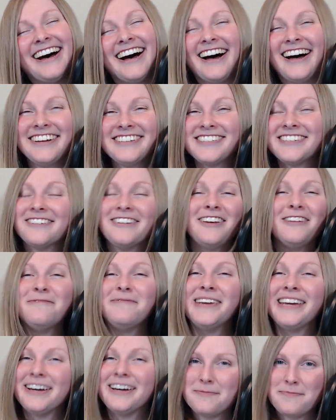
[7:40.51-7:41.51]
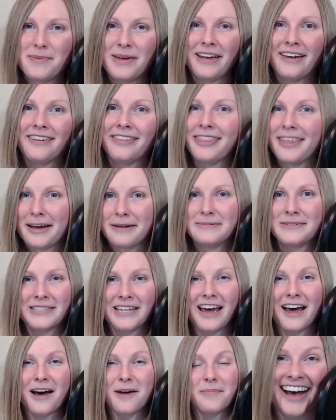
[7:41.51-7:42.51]
Also, give me a big thumbs
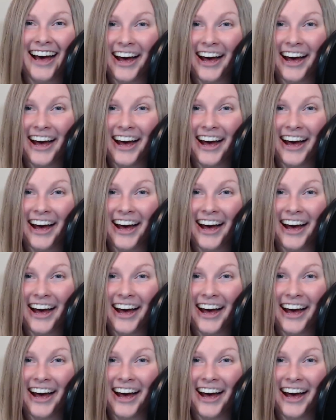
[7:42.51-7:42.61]
up.